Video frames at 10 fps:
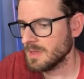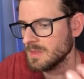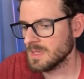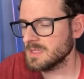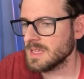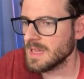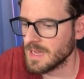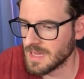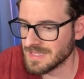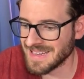this thing
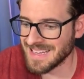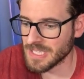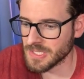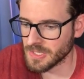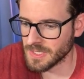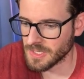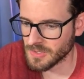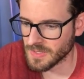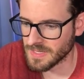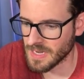is inserted
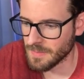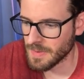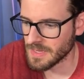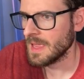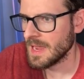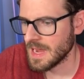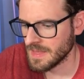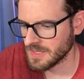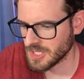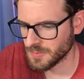into the database,
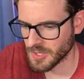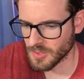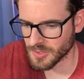and this is pretty cool.